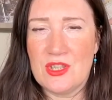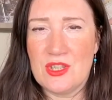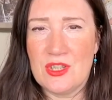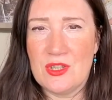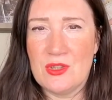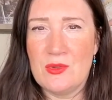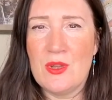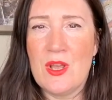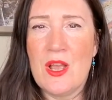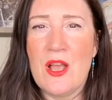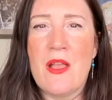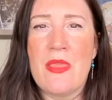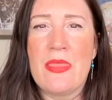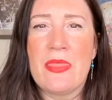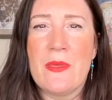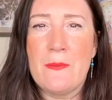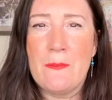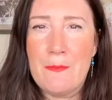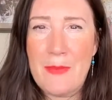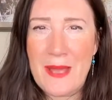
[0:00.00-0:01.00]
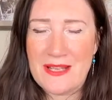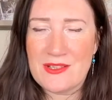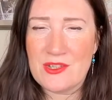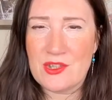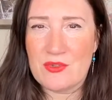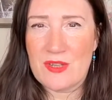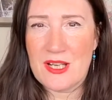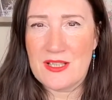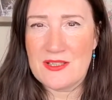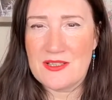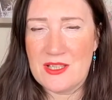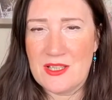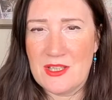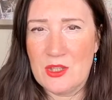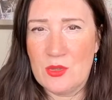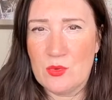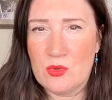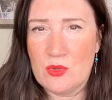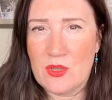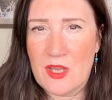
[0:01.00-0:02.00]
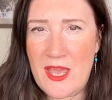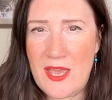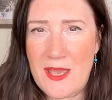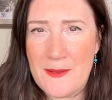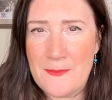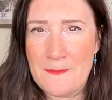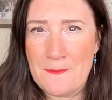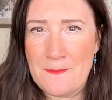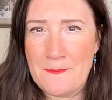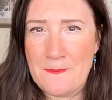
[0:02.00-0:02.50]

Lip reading: you, the better at it you will get.